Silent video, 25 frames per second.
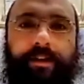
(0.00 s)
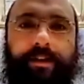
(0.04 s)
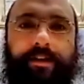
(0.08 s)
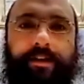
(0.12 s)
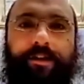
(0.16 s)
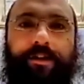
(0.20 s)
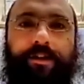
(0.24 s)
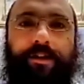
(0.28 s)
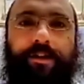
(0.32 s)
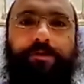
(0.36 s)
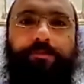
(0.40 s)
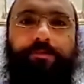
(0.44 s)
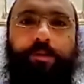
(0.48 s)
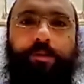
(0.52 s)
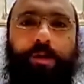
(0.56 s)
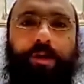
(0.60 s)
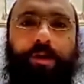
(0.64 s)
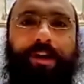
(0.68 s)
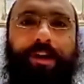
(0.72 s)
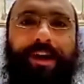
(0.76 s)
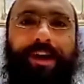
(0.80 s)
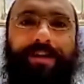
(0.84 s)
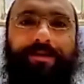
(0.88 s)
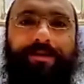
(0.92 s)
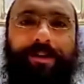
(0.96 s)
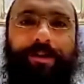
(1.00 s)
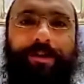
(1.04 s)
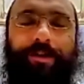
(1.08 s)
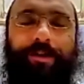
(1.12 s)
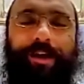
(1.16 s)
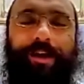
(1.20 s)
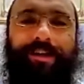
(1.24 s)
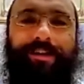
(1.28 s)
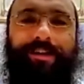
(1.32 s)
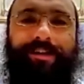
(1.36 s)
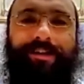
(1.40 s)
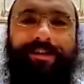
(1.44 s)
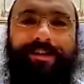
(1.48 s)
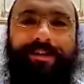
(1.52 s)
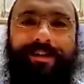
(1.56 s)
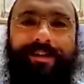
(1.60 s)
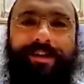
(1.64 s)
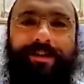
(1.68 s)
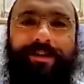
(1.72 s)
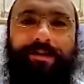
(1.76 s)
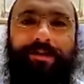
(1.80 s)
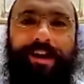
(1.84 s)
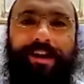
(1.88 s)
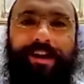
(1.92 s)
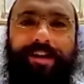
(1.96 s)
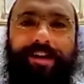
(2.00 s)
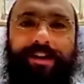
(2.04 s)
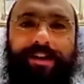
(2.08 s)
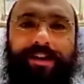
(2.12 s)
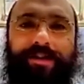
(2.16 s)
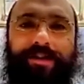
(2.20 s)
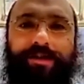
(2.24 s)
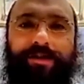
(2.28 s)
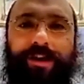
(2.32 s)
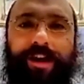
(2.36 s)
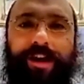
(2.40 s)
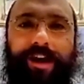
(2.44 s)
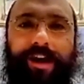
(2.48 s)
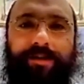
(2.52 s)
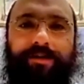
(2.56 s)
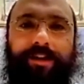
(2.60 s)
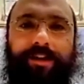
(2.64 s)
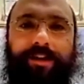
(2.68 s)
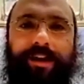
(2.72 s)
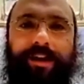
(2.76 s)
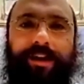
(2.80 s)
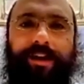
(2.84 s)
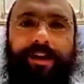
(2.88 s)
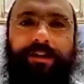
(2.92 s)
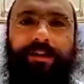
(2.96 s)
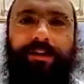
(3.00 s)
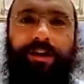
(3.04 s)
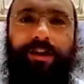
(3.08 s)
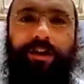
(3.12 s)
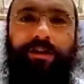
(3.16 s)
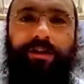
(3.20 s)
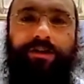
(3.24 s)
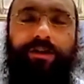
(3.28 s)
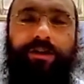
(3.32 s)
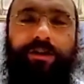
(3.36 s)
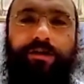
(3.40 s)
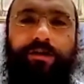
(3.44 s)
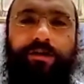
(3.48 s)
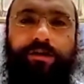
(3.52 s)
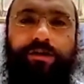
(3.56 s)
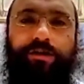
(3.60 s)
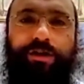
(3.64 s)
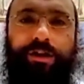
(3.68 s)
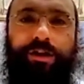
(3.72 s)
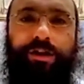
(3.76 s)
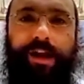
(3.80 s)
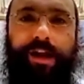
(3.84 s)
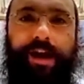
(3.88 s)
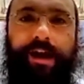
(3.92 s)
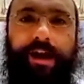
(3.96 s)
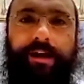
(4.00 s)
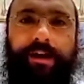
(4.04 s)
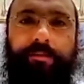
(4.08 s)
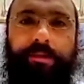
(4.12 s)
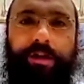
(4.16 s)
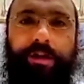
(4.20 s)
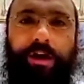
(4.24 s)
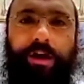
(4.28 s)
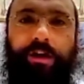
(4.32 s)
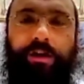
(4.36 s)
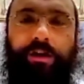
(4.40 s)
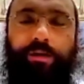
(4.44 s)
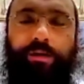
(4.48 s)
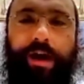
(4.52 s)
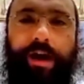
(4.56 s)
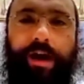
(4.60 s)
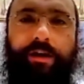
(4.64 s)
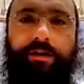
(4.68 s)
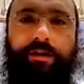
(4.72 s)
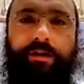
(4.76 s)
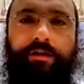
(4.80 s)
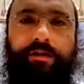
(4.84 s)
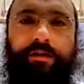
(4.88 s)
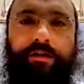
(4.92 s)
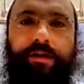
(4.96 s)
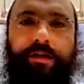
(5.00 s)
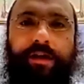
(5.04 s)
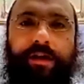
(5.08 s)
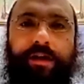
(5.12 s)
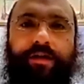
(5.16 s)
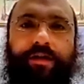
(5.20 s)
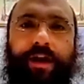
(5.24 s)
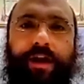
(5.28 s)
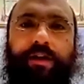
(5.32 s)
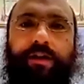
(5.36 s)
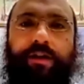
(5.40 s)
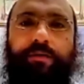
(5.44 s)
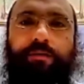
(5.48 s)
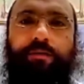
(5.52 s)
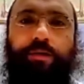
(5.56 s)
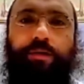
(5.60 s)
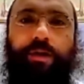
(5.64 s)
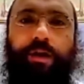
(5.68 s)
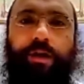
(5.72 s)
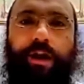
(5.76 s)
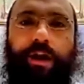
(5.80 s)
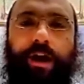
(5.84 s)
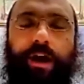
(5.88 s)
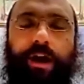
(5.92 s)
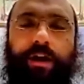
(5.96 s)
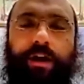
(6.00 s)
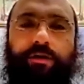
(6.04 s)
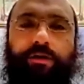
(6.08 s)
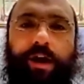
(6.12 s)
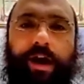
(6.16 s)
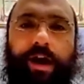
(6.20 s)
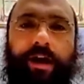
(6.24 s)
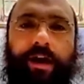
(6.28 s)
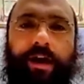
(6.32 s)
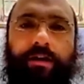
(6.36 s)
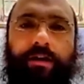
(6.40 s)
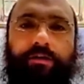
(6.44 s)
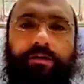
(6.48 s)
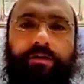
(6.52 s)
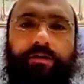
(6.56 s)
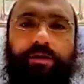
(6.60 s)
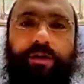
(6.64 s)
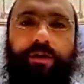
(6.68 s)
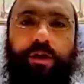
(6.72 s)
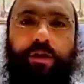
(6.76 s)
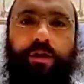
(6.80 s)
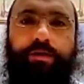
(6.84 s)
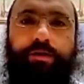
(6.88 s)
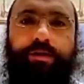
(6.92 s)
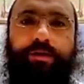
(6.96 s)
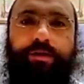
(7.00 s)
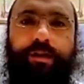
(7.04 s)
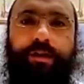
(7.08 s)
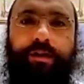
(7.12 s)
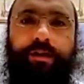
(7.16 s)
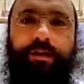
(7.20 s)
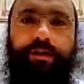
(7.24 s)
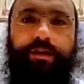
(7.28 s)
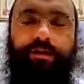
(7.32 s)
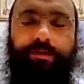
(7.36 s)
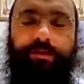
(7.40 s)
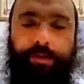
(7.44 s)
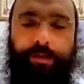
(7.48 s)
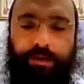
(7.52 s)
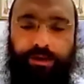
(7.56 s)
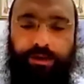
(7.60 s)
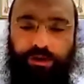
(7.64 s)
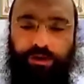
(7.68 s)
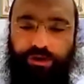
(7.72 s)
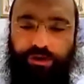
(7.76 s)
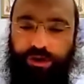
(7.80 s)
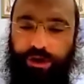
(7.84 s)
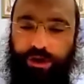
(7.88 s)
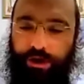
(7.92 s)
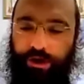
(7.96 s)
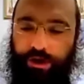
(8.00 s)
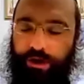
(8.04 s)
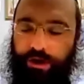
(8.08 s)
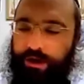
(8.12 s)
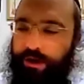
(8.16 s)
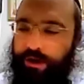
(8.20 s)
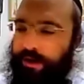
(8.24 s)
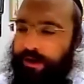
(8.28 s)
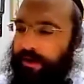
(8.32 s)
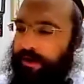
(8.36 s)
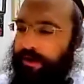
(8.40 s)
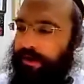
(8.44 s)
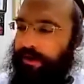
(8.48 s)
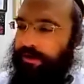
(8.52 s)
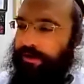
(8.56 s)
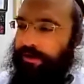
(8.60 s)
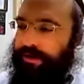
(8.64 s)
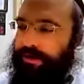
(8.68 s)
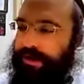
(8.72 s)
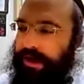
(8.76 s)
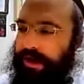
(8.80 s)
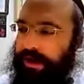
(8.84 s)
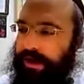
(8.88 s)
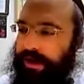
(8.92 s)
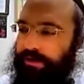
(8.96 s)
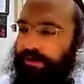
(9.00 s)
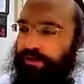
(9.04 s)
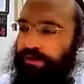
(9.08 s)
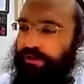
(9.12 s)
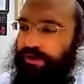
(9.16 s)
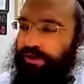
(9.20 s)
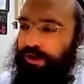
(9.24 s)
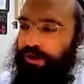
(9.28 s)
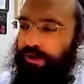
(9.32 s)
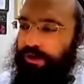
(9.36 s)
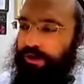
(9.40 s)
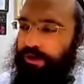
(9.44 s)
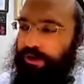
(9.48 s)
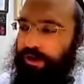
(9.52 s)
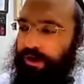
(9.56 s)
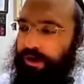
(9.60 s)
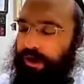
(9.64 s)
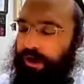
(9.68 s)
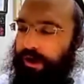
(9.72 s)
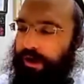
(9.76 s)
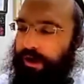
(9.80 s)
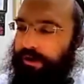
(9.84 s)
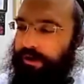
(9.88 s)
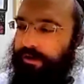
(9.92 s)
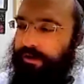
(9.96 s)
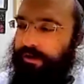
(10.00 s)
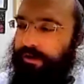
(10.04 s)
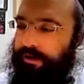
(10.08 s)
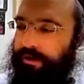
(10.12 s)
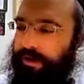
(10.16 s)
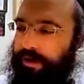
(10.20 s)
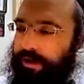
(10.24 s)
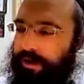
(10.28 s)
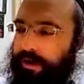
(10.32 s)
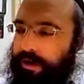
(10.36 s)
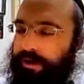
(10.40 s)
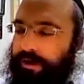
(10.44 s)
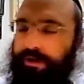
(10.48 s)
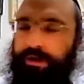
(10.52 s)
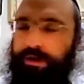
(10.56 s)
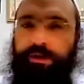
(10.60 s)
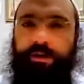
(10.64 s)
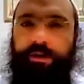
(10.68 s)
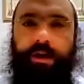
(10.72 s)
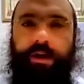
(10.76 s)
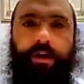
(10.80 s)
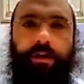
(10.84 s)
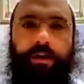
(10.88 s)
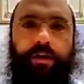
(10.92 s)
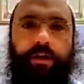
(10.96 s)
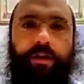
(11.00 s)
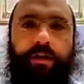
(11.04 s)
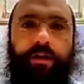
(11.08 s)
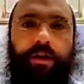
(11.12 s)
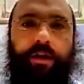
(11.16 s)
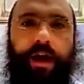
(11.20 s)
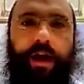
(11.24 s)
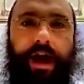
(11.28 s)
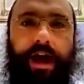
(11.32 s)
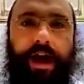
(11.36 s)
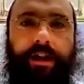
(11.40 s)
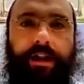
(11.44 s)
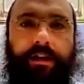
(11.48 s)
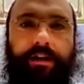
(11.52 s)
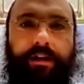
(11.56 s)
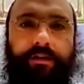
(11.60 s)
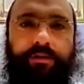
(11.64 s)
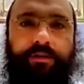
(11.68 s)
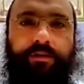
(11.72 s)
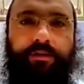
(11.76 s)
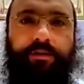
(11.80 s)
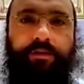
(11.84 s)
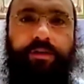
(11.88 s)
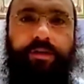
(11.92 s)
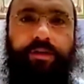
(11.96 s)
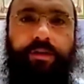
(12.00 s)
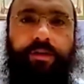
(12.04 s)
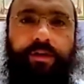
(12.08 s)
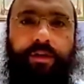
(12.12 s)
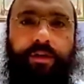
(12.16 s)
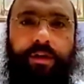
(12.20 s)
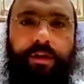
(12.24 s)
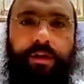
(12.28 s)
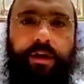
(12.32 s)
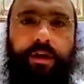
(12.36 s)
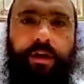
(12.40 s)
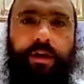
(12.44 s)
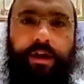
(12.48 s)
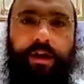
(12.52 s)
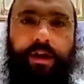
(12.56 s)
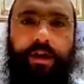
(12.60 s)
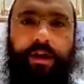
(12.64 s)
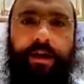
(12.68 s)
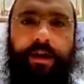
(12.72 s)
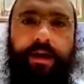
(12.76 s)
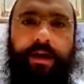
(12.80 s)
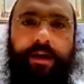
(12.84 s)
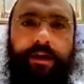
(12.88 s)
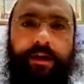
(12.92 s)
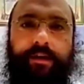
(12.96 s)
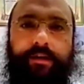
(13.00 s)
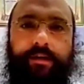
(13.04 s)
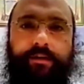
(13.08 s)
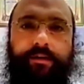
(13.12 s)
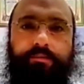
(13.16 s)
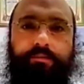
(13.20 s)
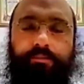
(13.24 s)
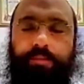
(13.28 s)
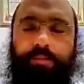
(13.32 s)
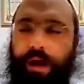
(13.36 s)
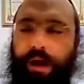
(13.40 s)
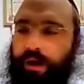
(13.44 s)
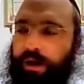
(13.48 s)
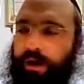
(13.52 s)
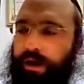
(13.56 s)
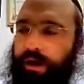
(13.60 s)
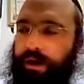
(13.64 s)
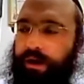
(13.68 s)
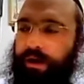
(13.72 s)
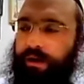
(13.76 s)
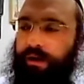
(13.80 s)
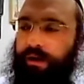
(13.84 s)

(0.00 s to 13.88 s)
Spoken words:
Good morning, everyone, right here in Rechavia, Nachlaot, in Yerushalayim, and all around. Thank you, Mordechai and Raya, for hosting this special shir, the second shir on the letter Aleph in Perek,